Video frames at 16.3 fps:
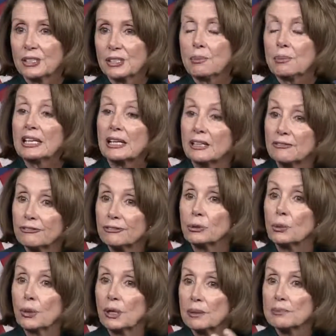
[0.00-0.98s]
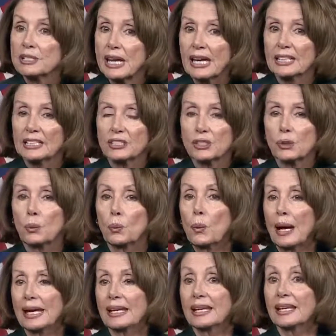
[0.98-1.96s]
be informed and to
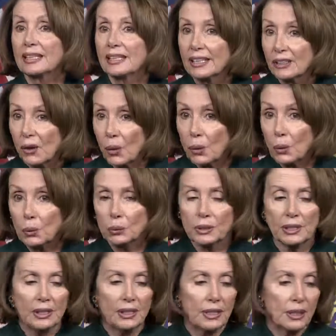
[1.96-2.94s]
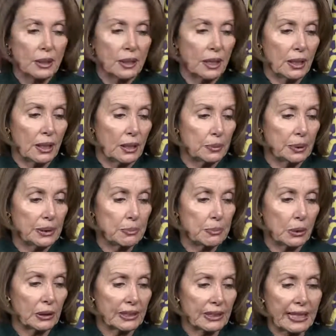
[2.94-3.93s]
weigh in and hold
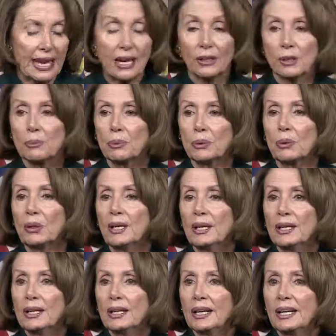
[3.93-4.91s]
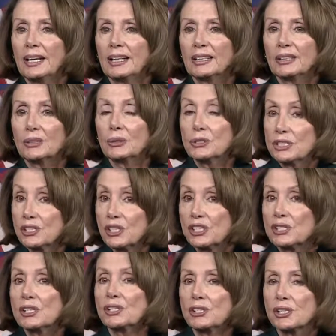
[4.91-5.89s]
people accountable whose
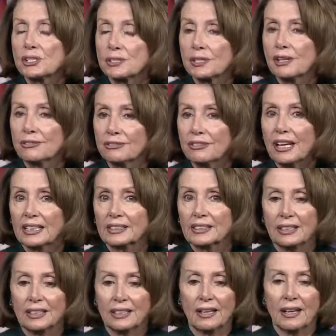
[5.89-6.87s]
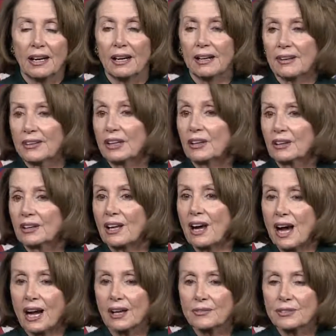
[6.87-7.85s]
decisions affect their
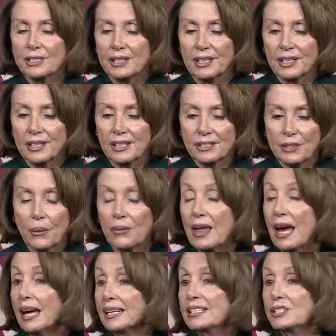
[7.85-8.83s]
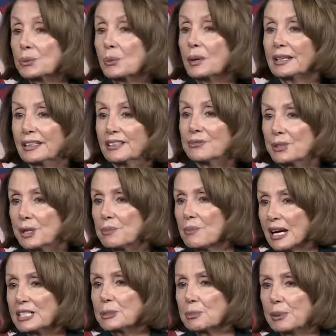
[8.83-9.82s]
lives. So that is what lifted
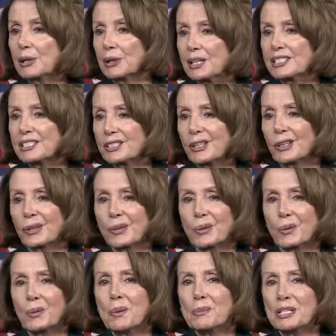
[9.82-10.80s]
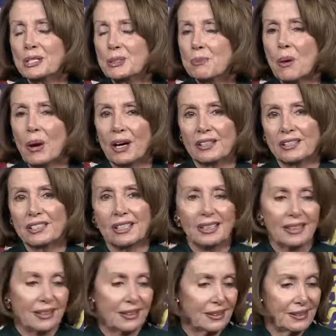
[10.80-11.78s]
my spirits, the Women's March,
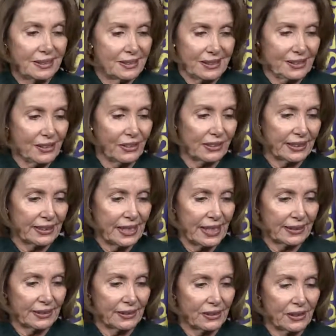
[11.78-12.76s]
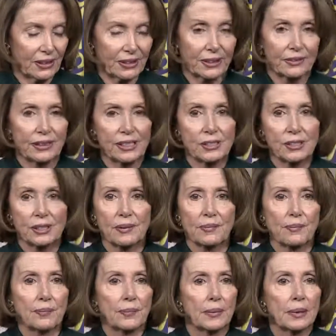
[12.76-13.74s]
and certainly not the inauguration.
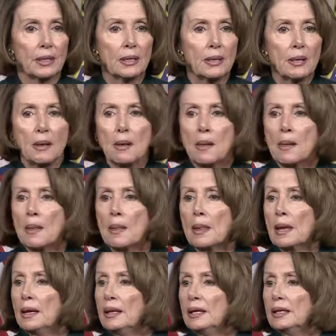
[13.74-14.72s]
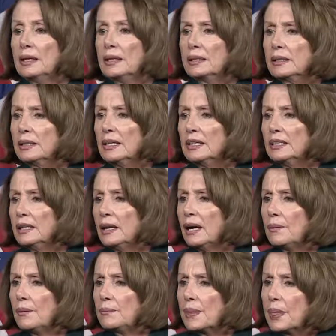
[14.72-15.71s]

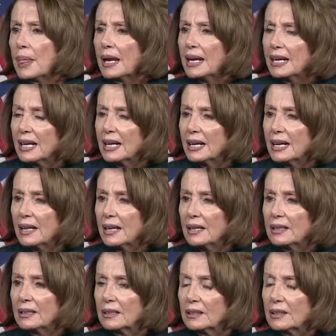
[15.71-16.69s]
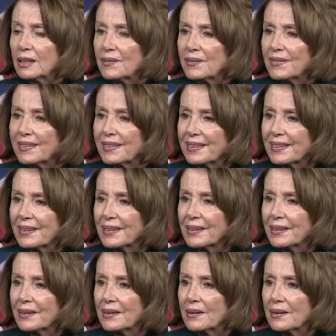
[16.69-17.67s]
Yes, regarding Rex
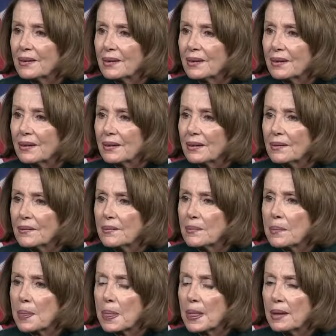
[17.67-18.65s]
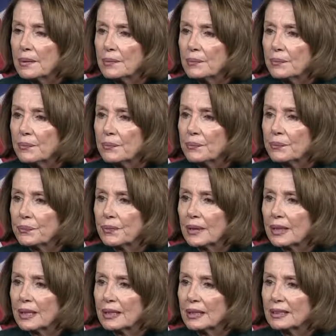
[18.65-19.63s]
Tillerson, are you concerned now
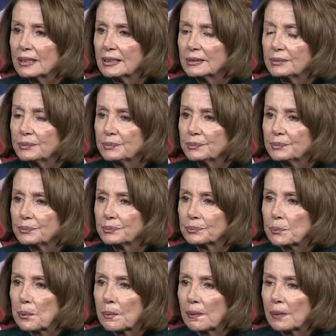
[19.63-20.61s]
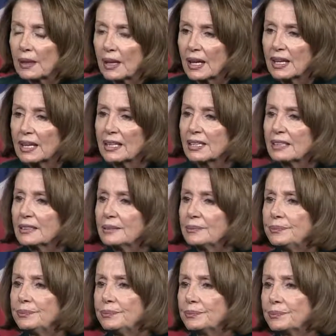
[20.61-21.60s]
that he's been confirmed that
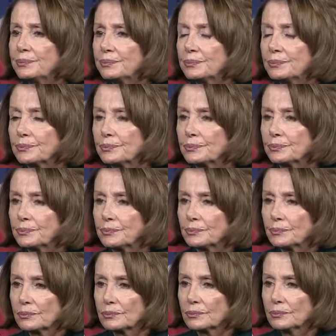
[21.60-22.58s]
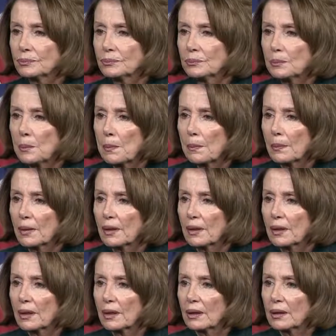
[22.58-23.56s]
there'll be moves by the
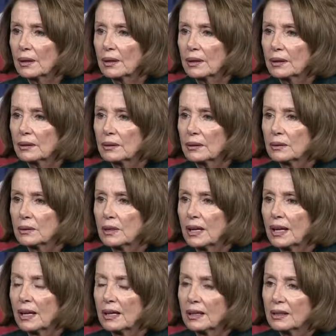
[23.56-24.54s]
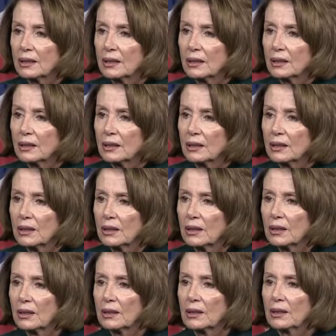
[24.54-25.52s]
White House or the State Department to
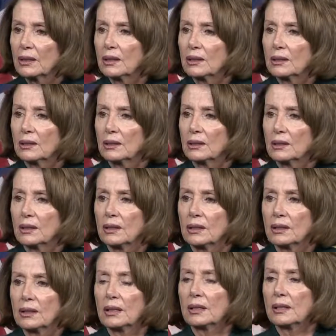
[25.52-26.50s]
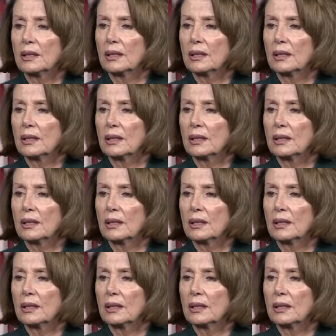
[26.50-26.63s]
lift sanctions on Russia?